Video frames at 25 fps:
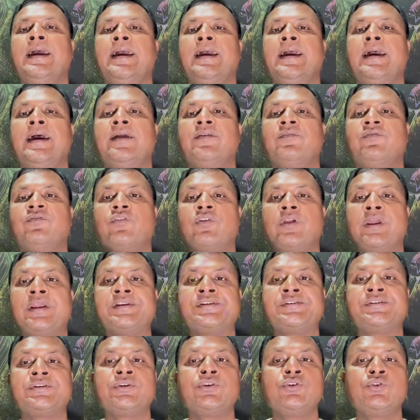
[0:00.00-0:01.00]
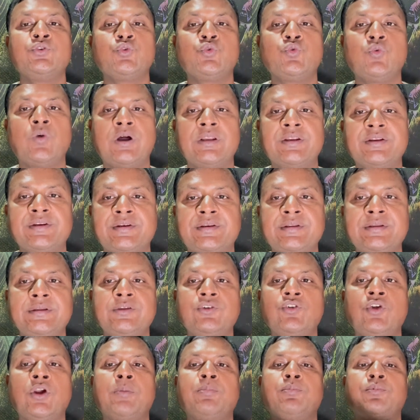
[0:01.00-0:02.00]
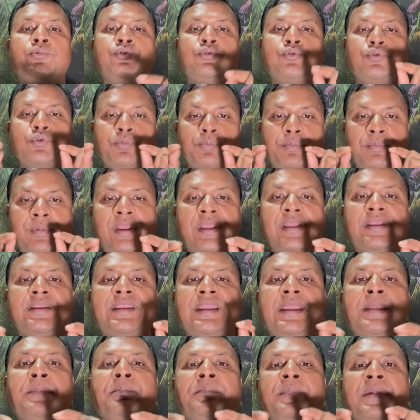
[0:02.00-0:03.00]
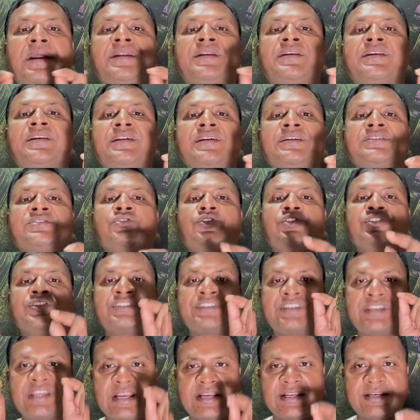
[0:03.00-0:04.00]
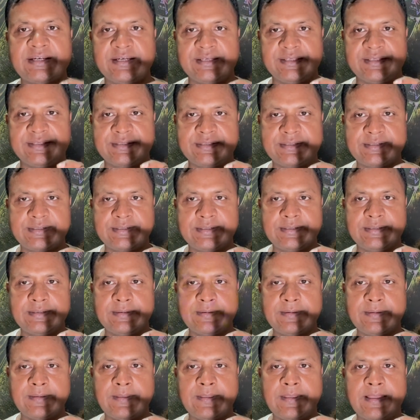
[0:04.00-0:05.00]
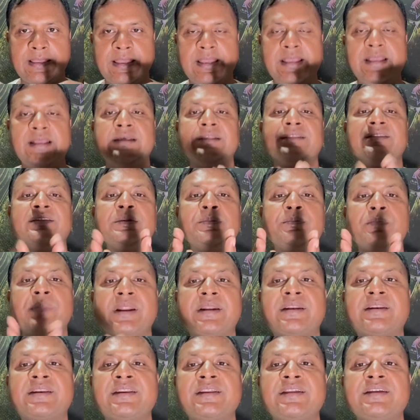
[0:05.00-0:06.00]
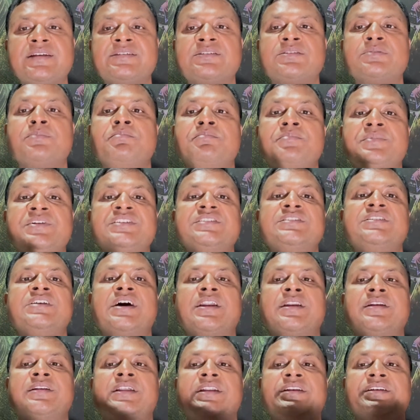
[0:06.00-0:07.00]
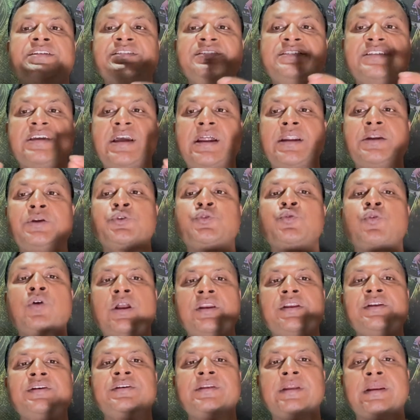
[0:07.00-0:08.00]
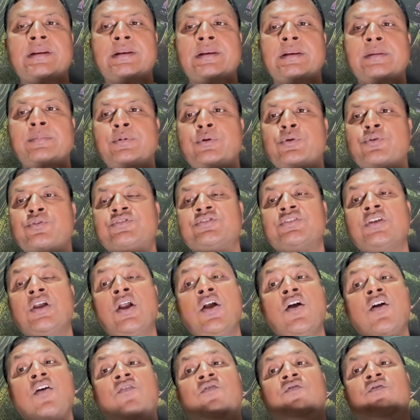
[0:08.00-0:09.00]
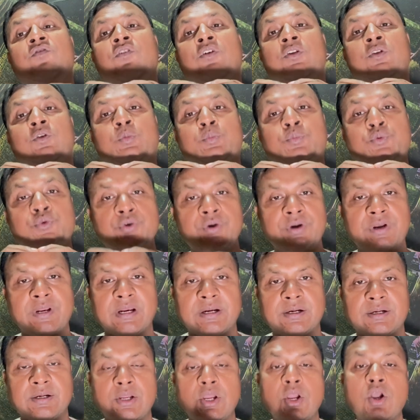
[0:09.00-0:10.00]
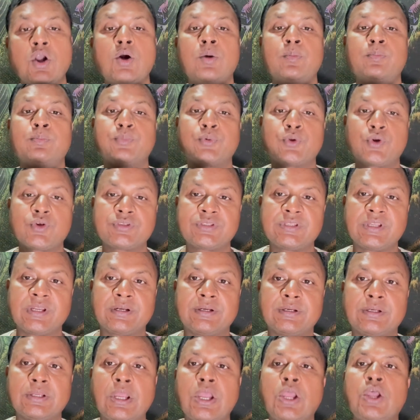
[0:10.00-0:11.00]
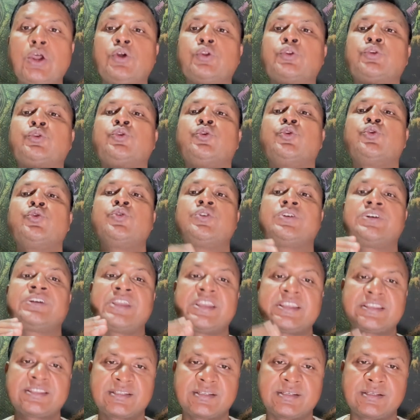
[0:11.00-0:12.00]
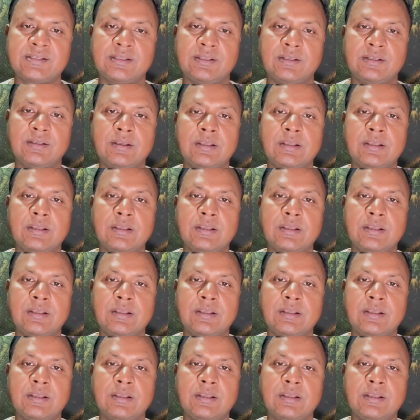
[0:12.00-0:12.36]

And for ensuring quality, you have to make a matrix or checklist. The matrix measure the desired quality attributes for your product, project through testing,